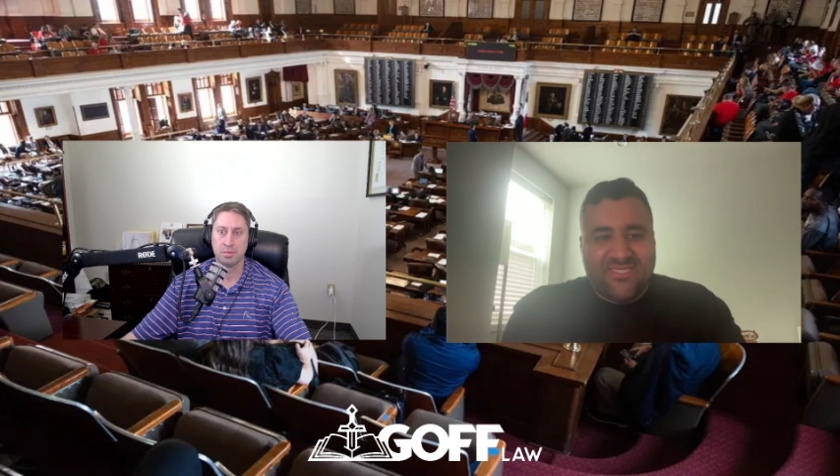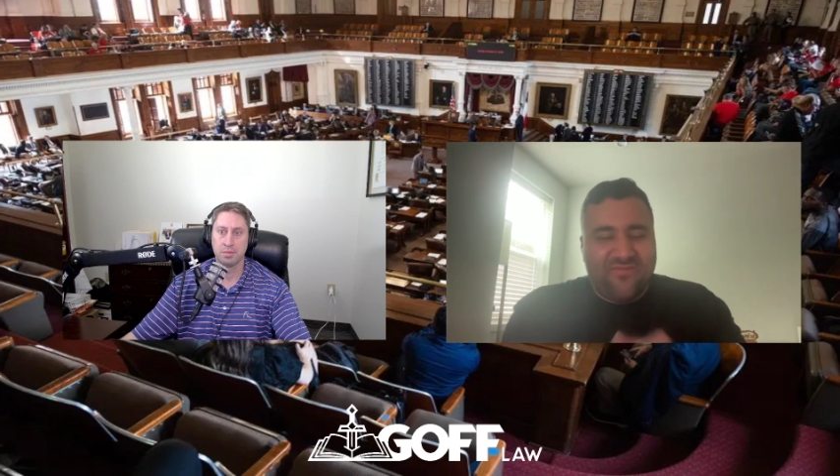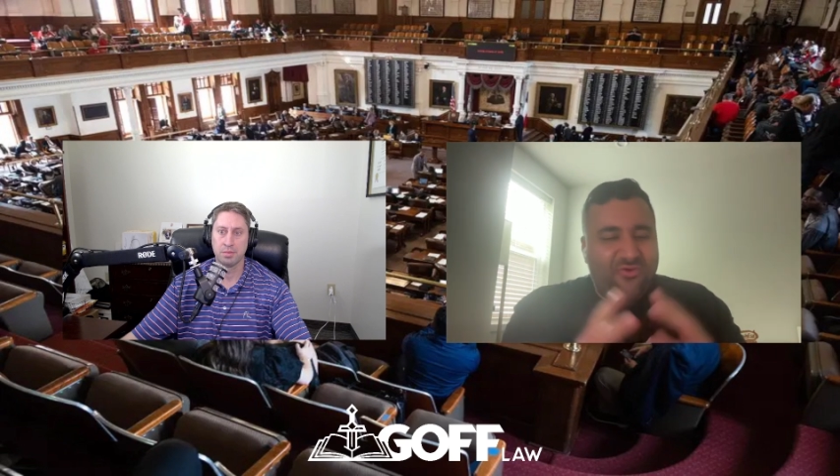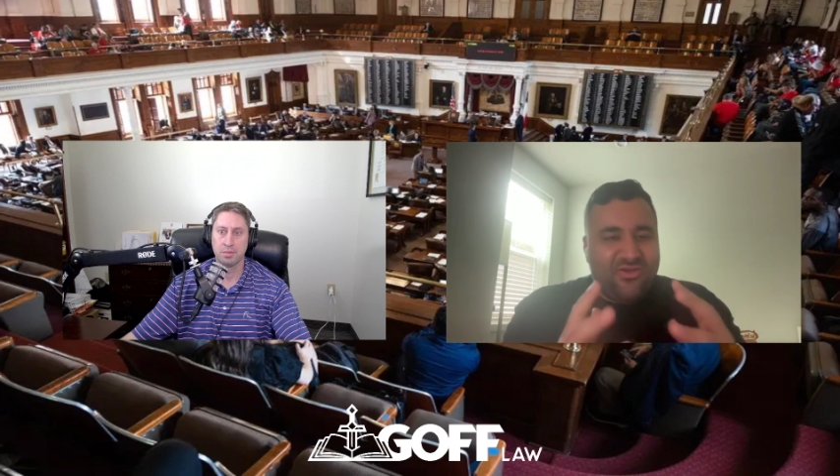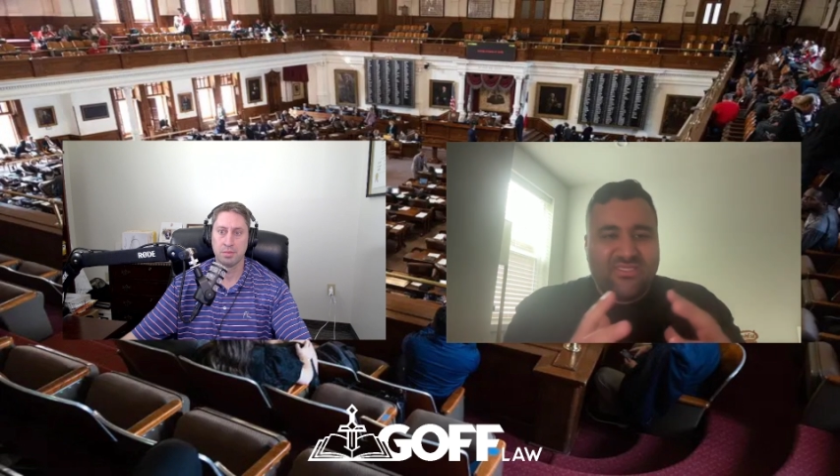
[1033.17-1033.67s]
and
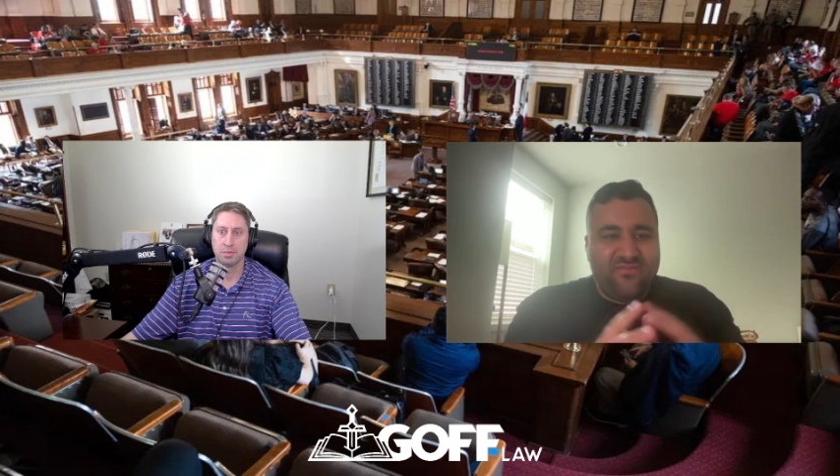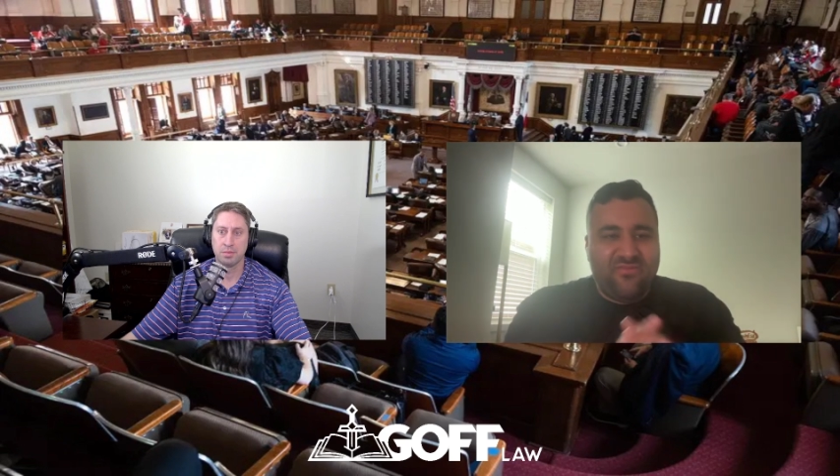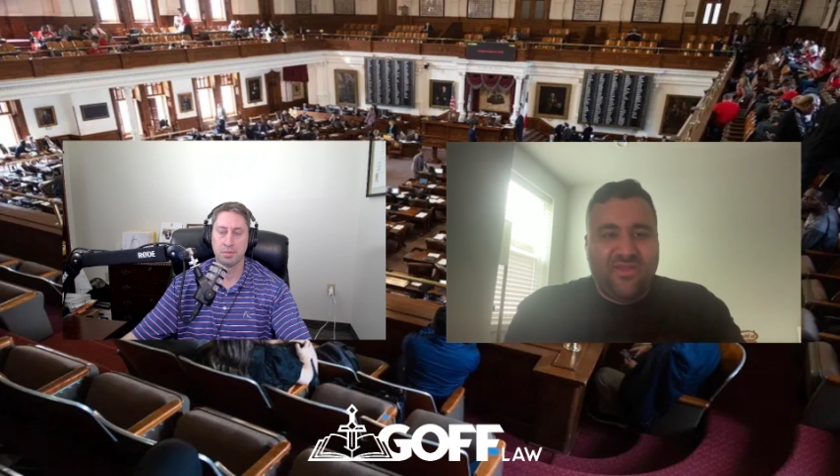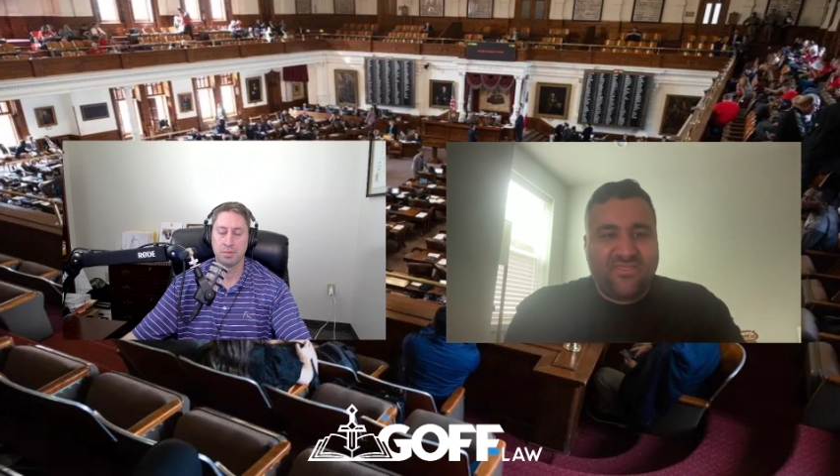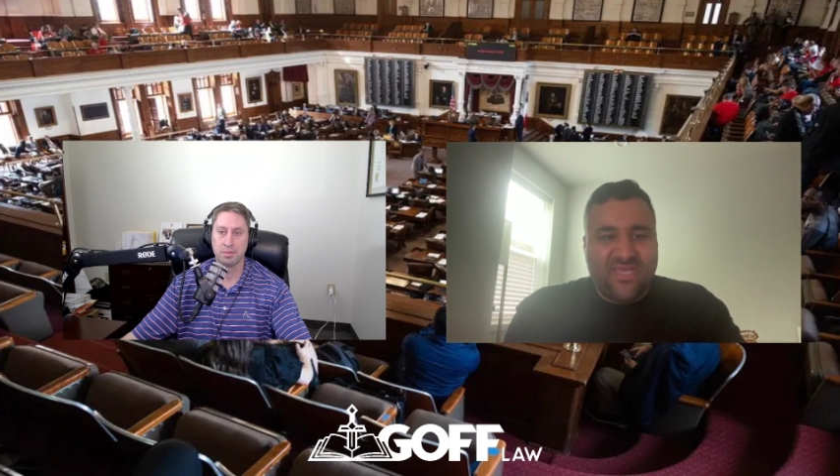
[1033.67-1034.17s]
I've always loved
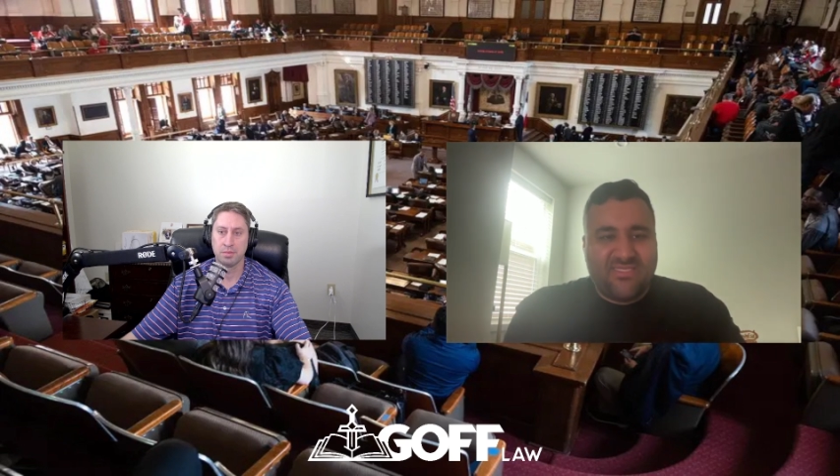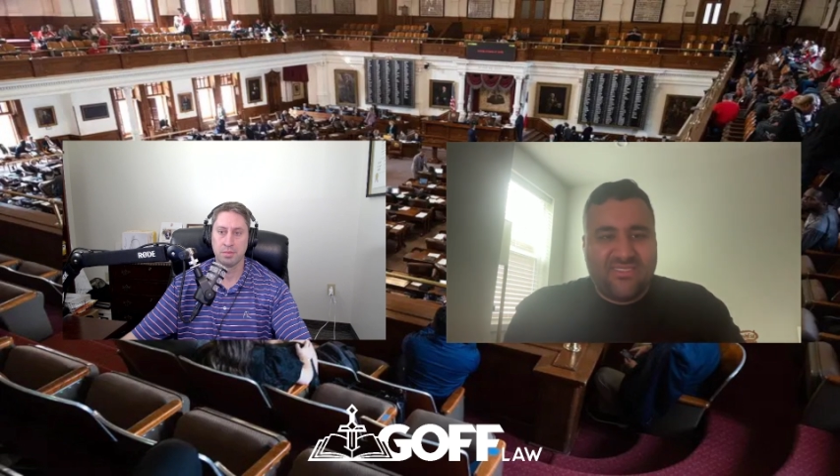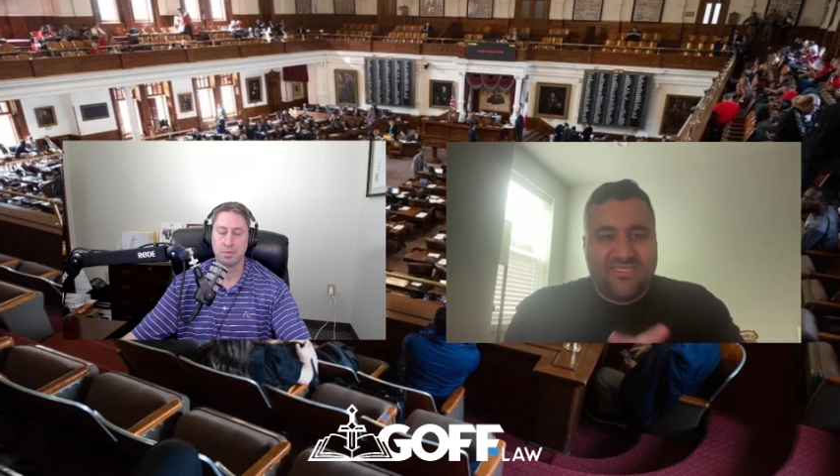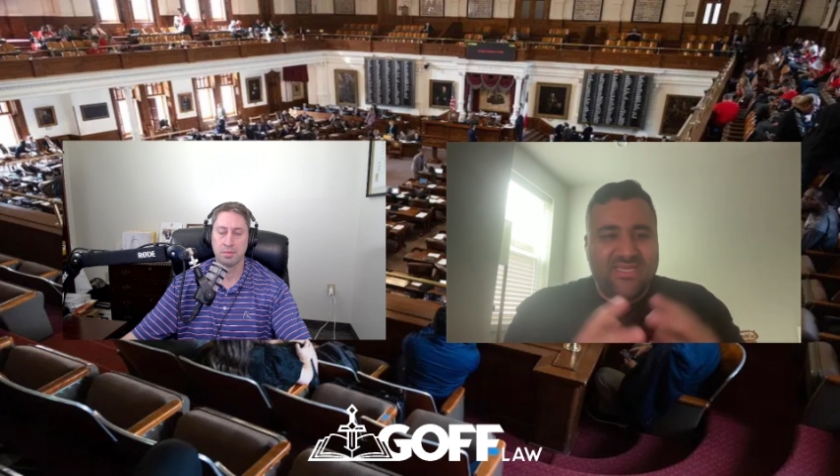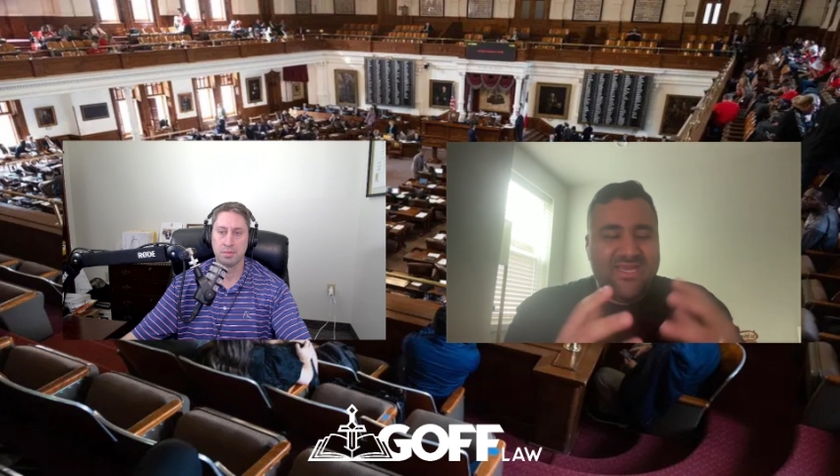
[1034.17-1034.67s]
about
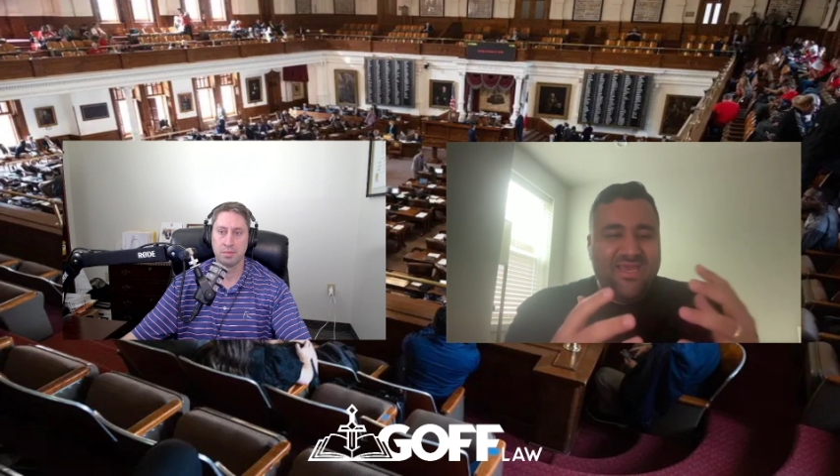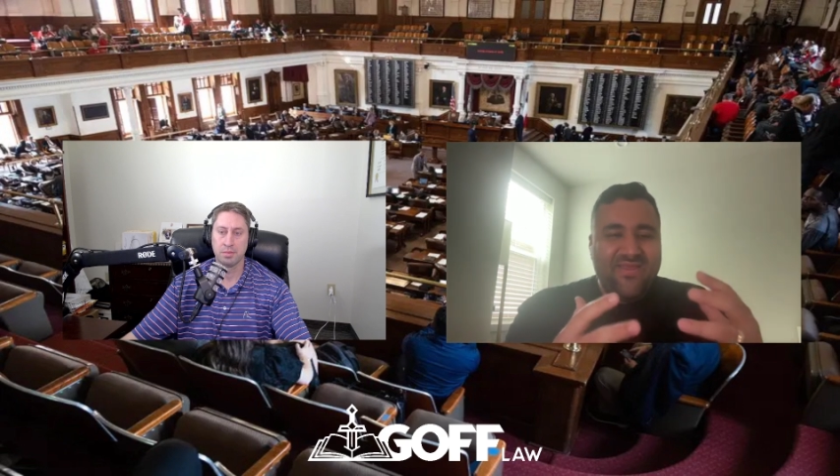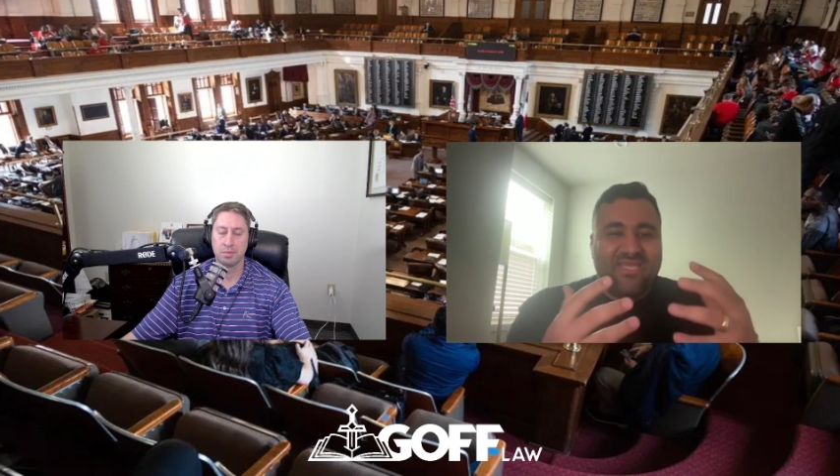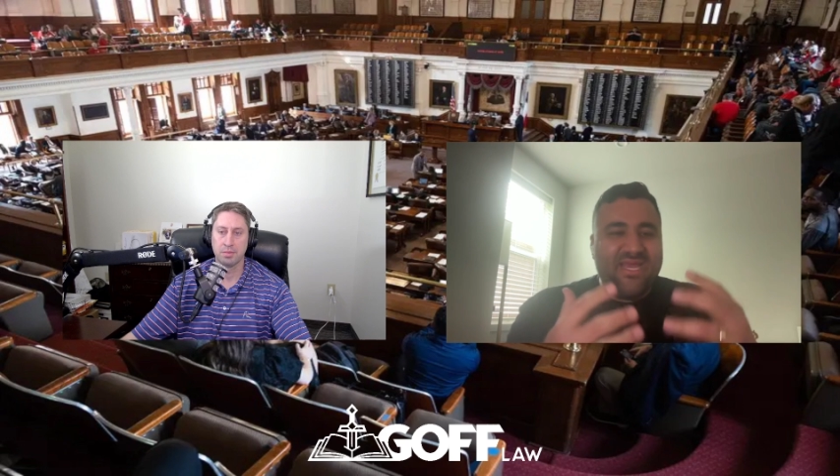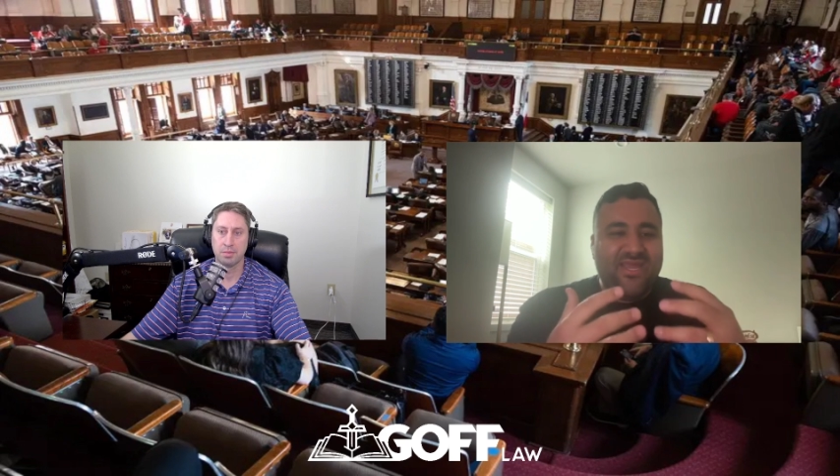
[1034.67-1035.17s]
Texas, is
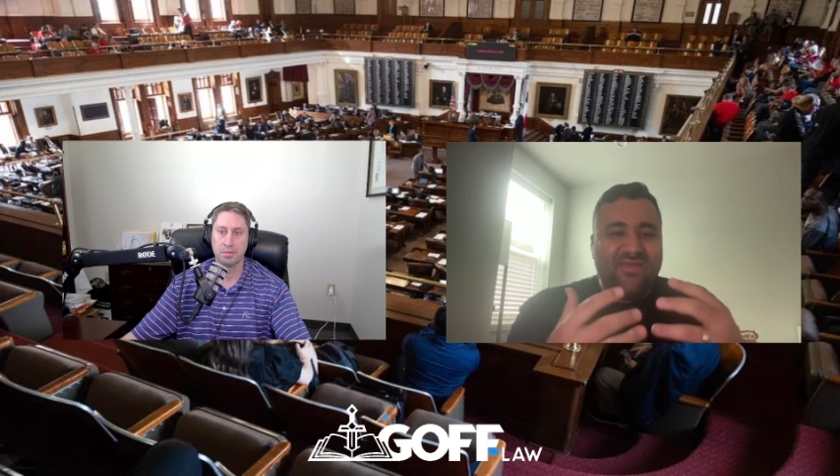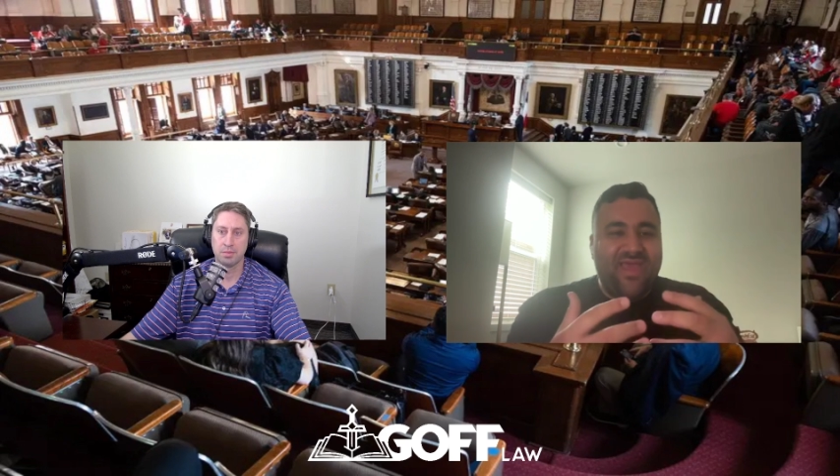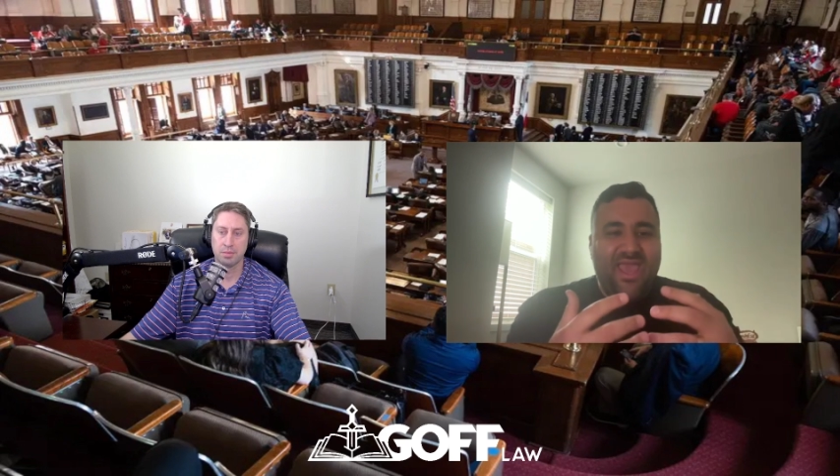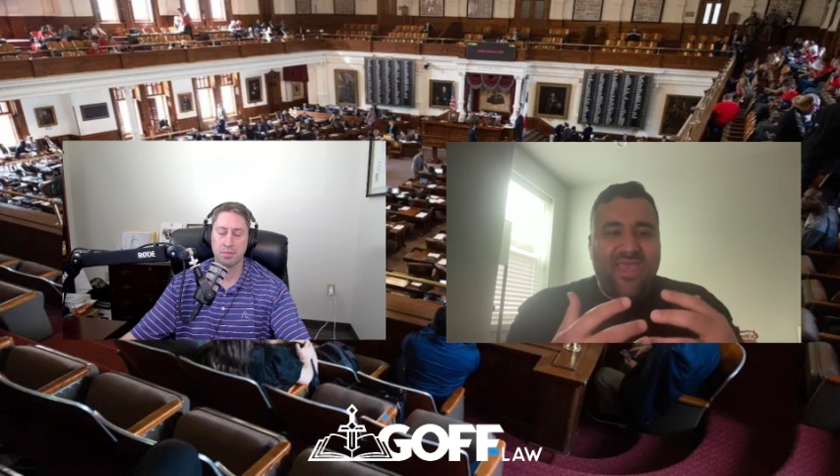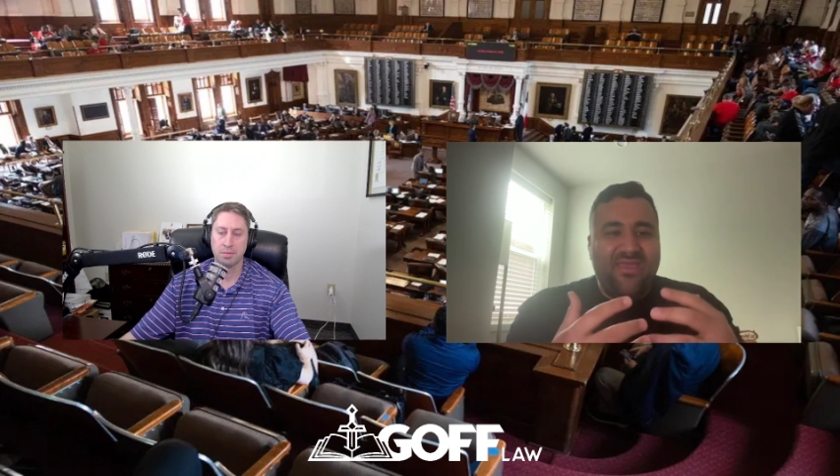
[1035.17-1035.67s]
this idea
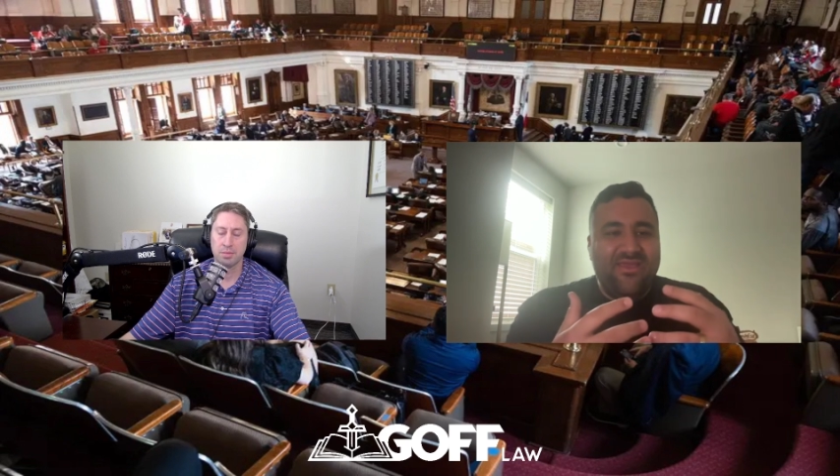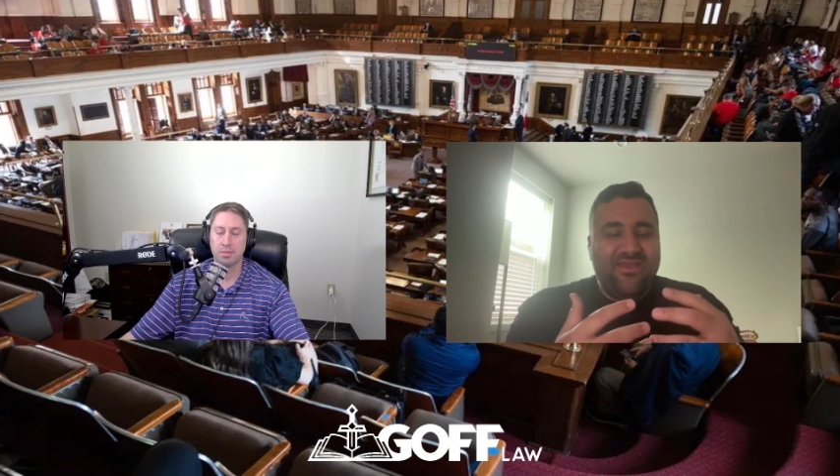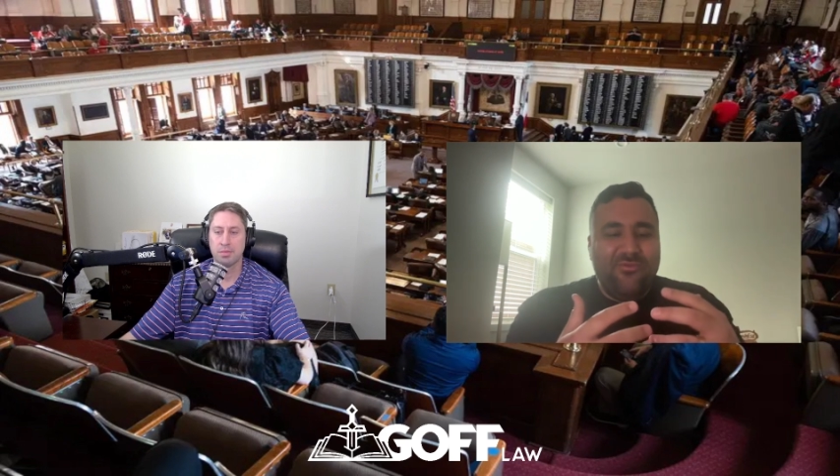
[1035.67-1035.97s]
that, hey,